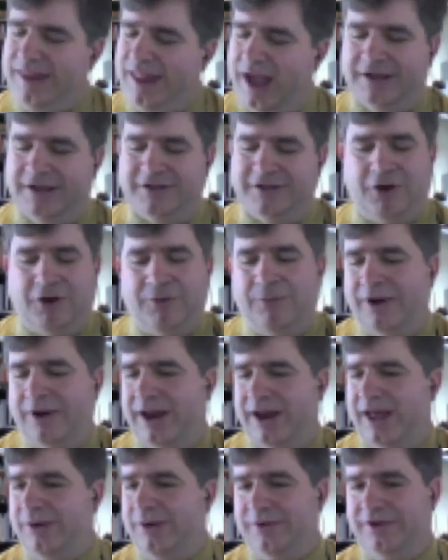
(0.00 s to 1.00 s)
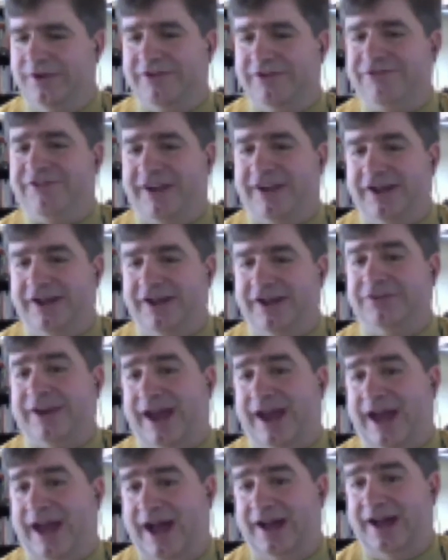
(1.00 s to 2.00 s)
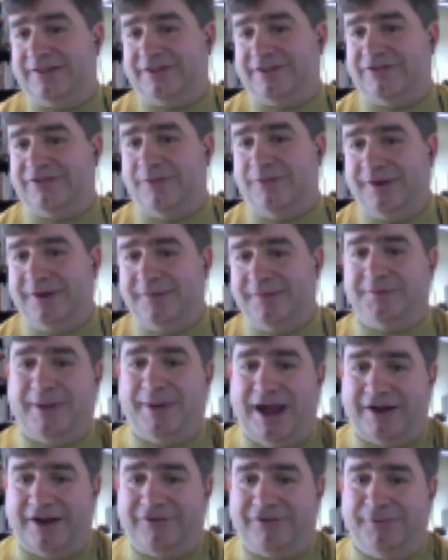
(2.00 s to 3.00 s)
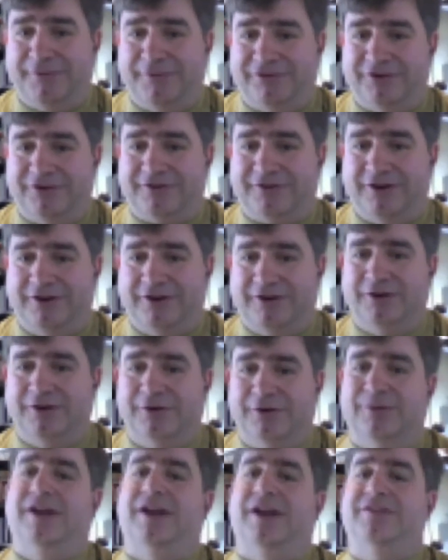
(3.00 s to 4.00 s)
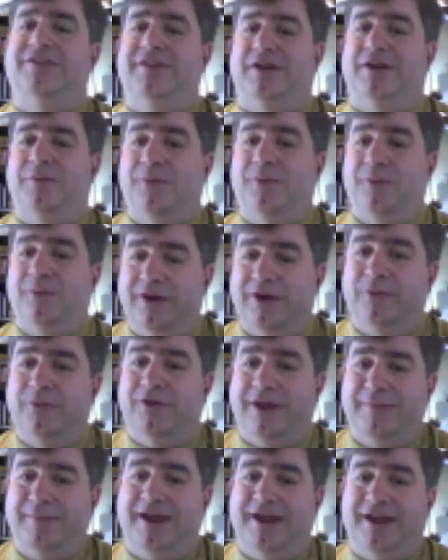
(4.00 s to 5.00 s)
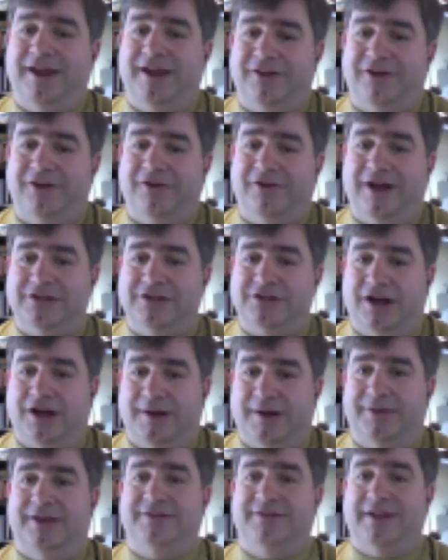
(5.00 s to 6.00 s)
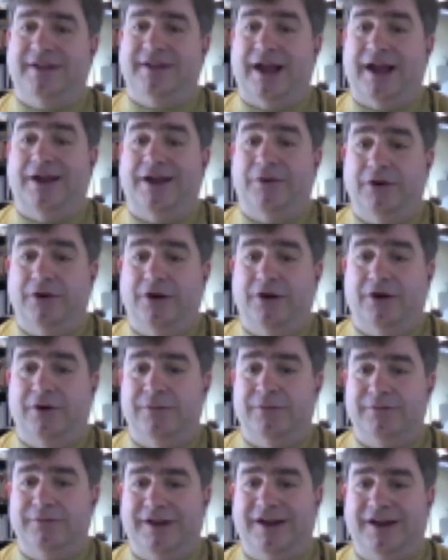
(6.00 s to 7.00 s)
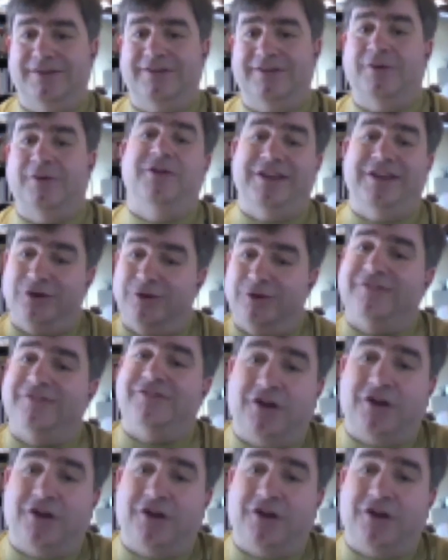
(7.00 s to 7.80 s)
I don't want anyone to fail to ask. If someone comes back from a first interview and I say, well, what were they making their last job? And they say, I don't know. Then I say, well, then you have to